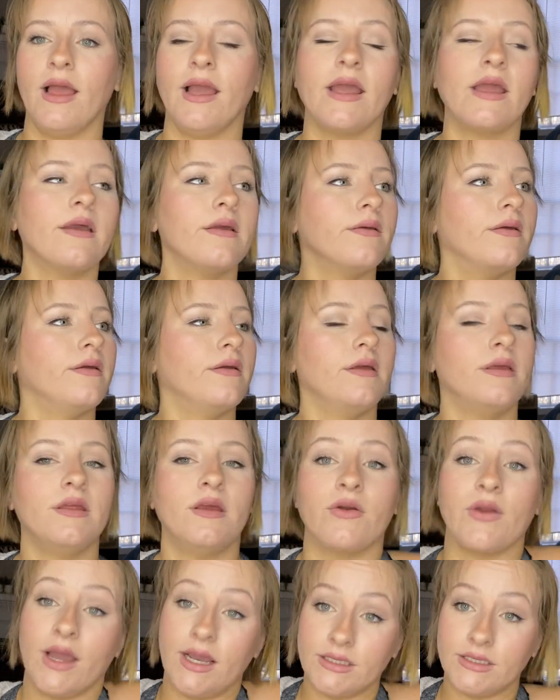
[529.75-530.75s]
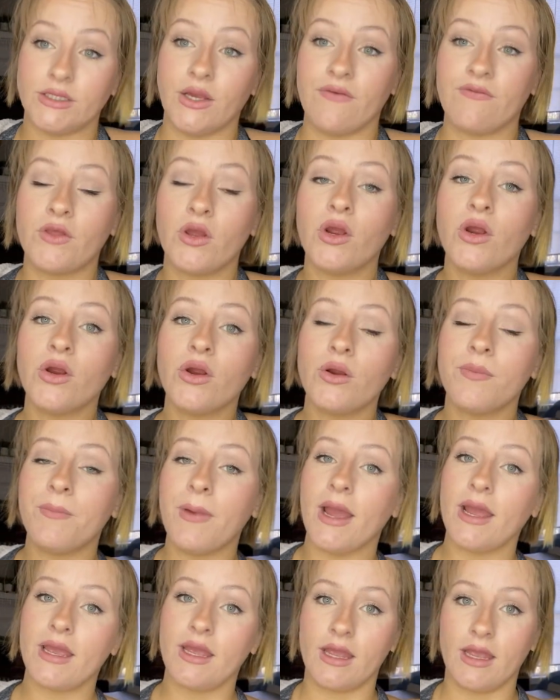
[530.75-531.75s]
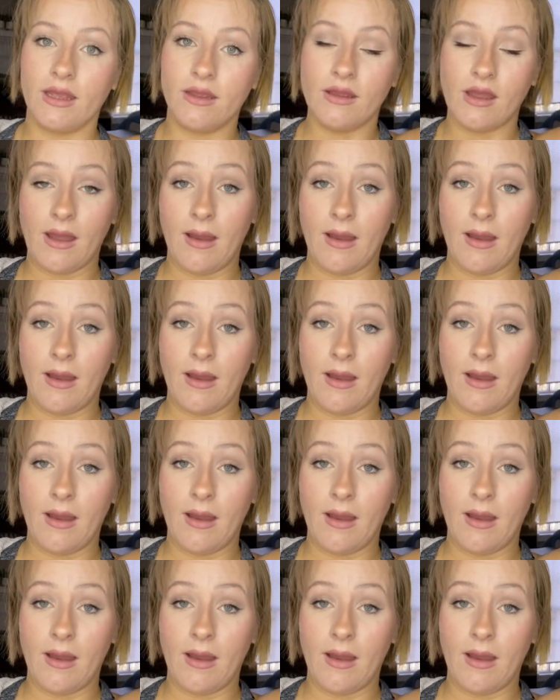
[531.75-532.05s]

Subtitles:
Like, okay, so if they're back in,